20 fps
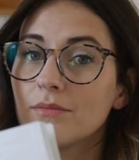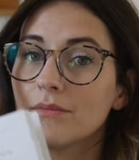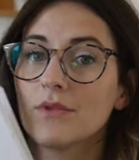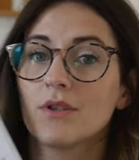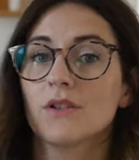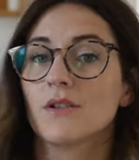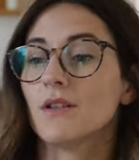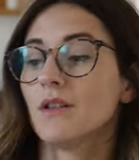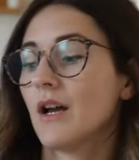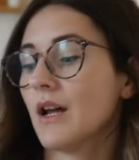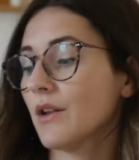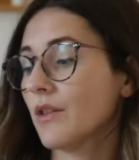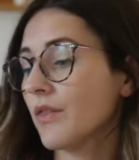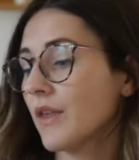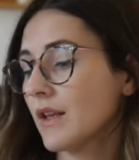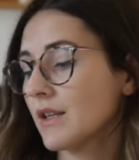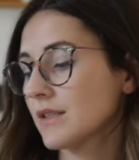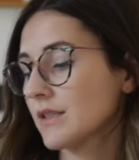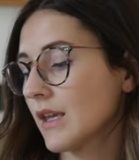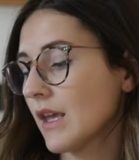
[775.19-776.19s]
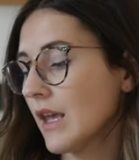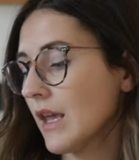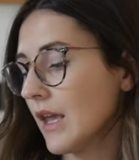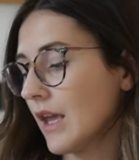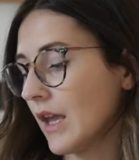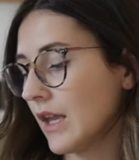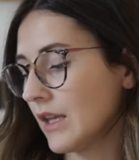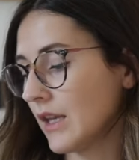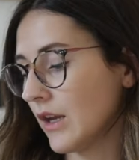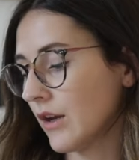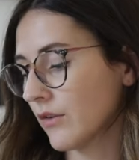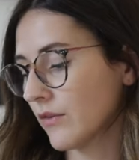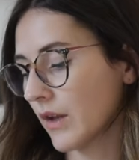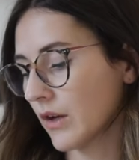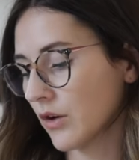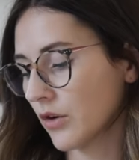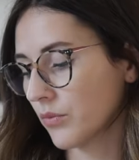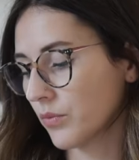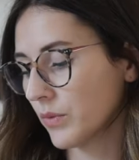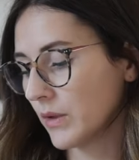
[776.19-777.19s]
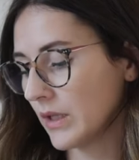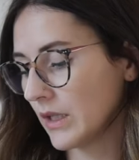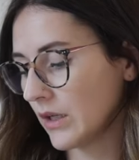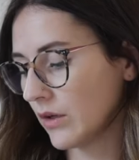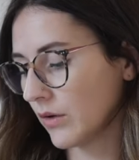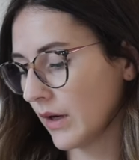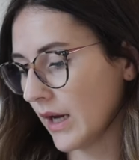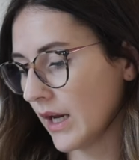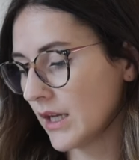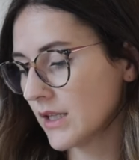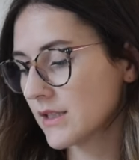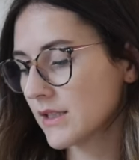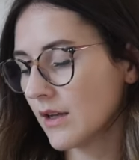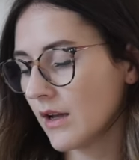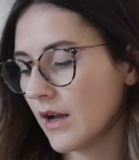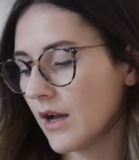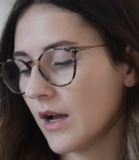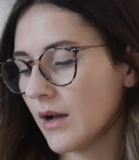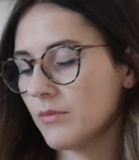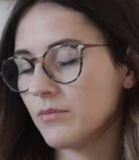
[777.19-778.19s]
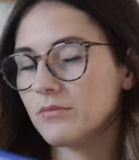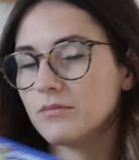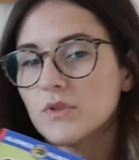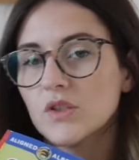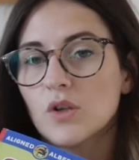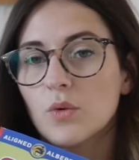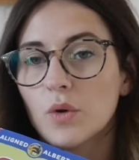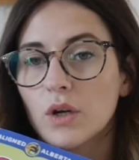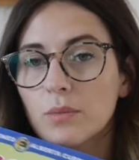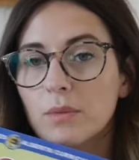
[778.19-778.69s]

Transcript: There's a lot of things in here that are really great. Um, so we're